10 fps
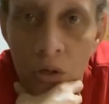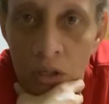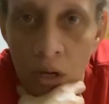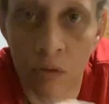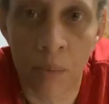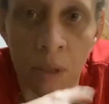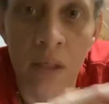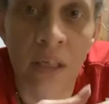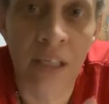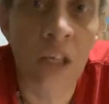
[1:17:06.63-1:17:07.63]
yourself to be
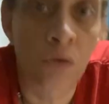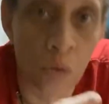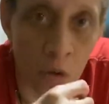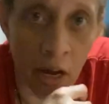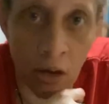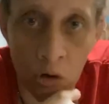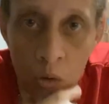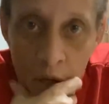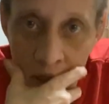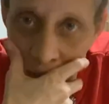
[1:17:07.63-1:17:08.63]
successful at your
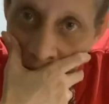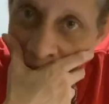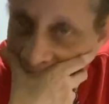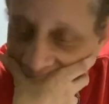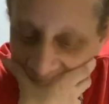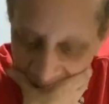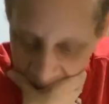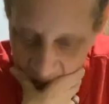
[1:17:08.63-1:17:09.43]
question that you had.